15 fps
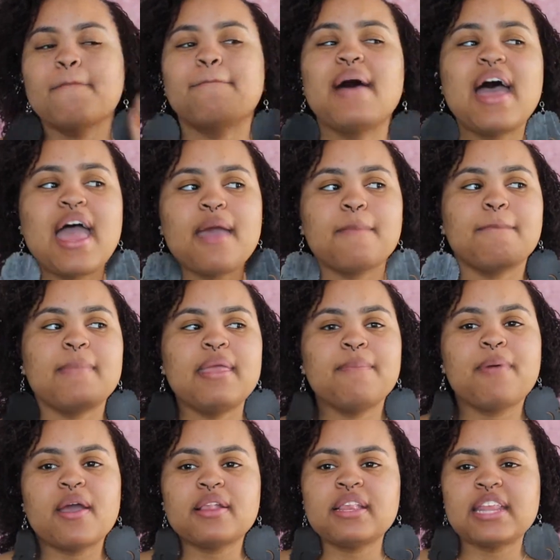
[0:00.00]
But me
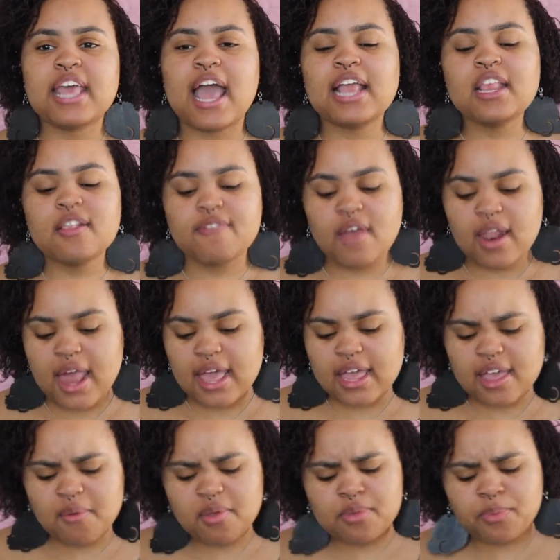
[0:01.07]
personally, I just felt like
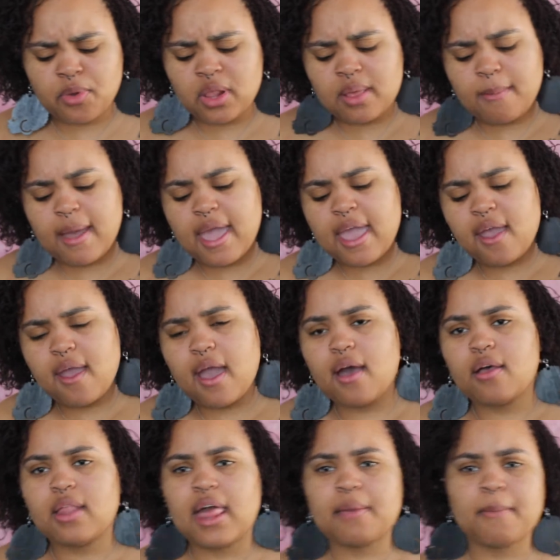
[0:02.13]
it was pulling my hair
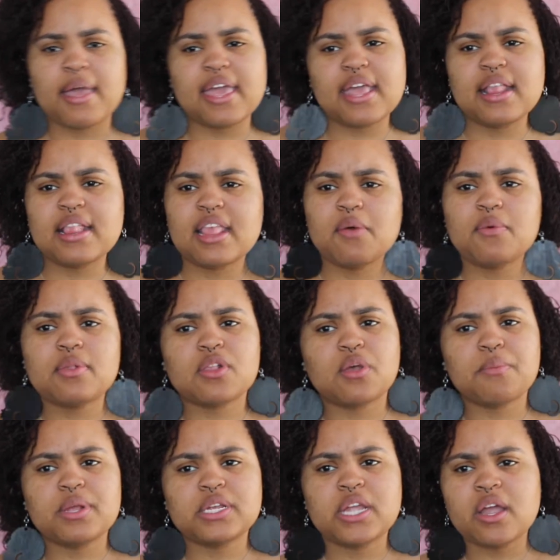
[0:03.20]
out, like my ends. It was so
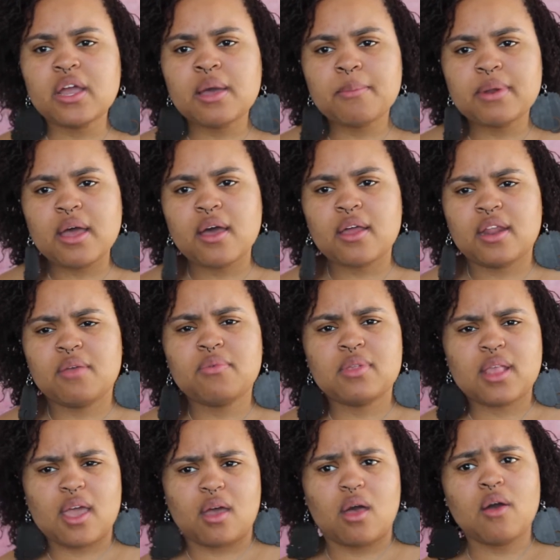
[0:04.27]
much hair coming out, and it was
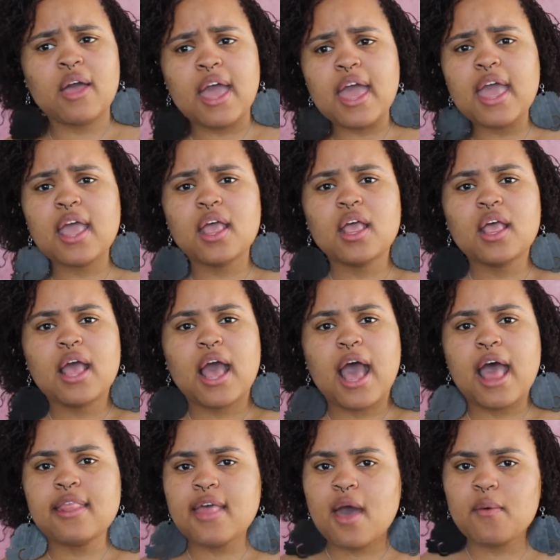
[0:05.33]
like, okay,
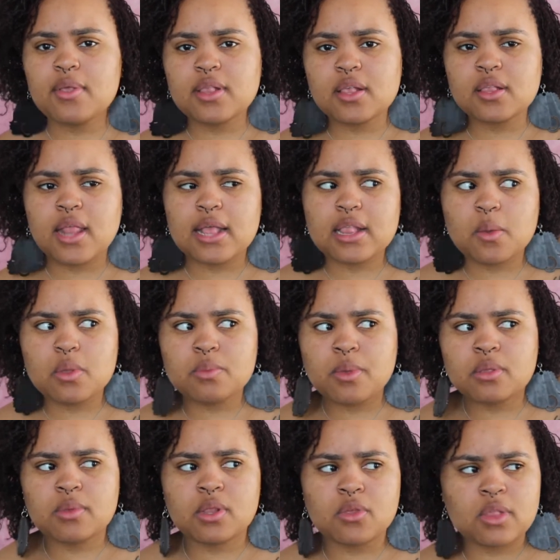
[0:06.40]
I thought with Sisterlocks I wasn't
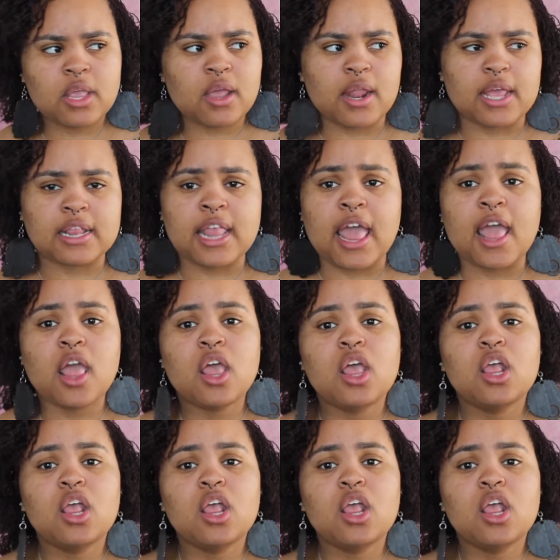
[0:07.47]
supposed to be losing hair like that.